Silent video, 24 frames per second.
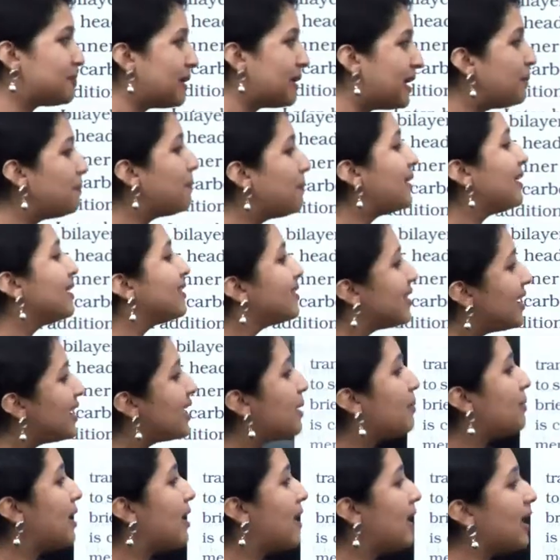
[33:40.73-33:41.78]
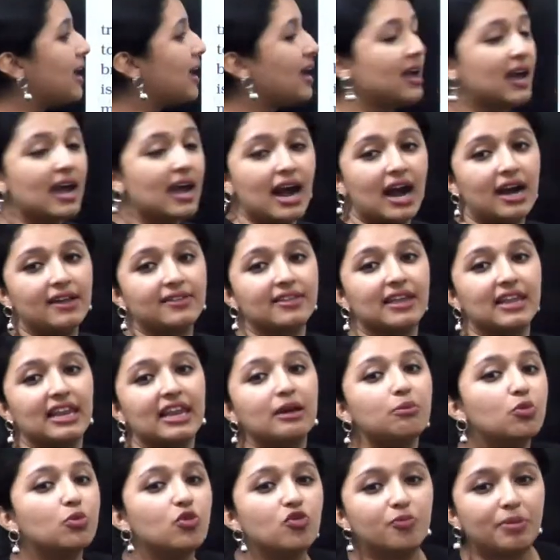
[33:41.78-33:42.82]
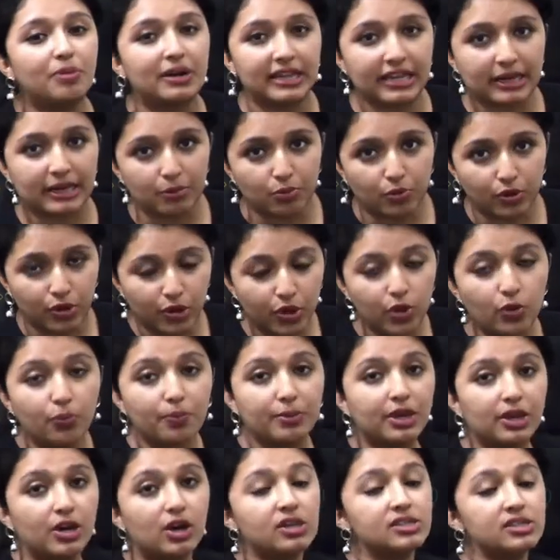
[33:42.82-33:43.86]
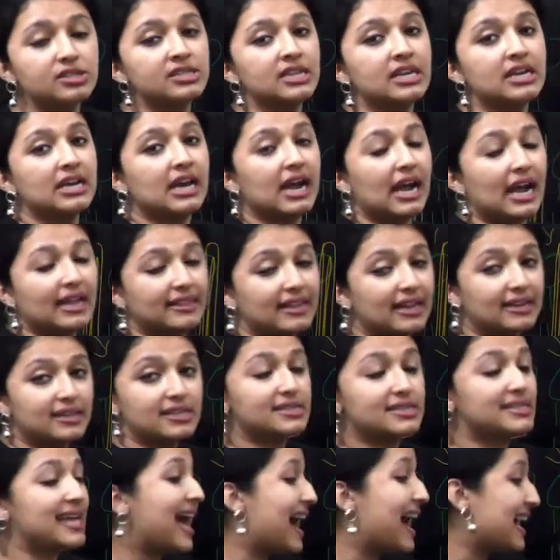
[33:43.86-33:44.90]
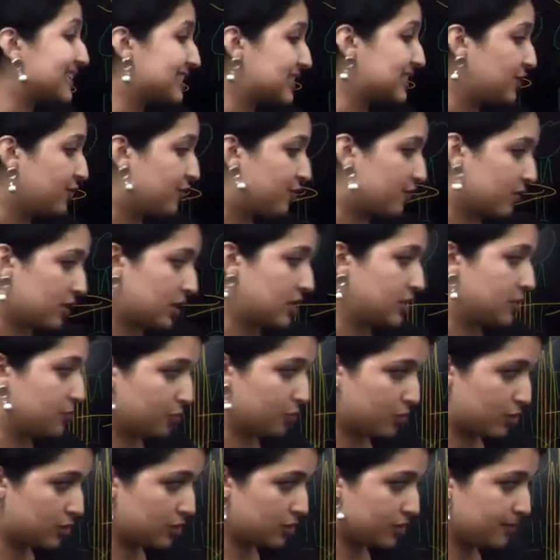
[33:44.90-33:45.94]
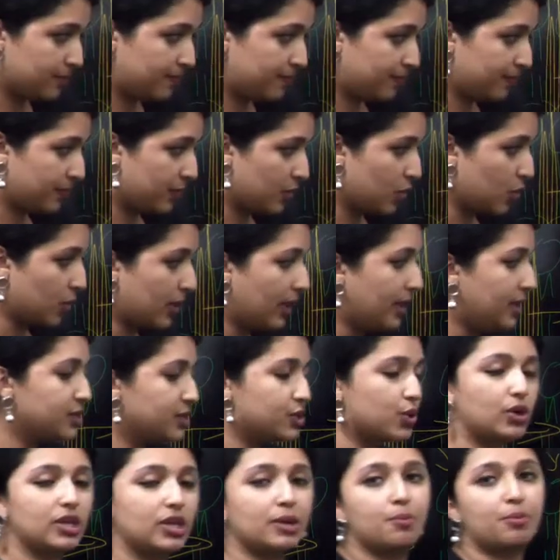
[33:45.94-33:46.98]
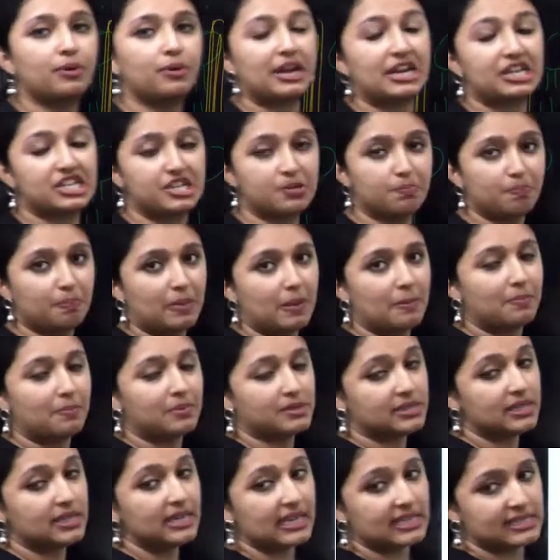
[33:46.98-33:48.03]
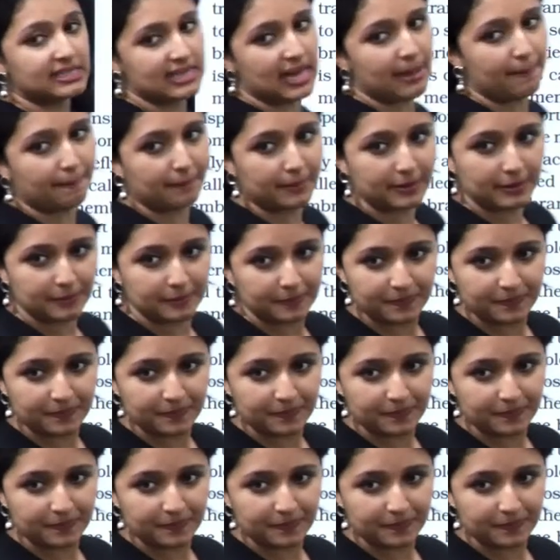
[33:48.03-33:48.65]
spend panni dhaan nammala adhaiyala move pannikka mudiyum, because that is active transport, okay. Sodium potassium pump is an example.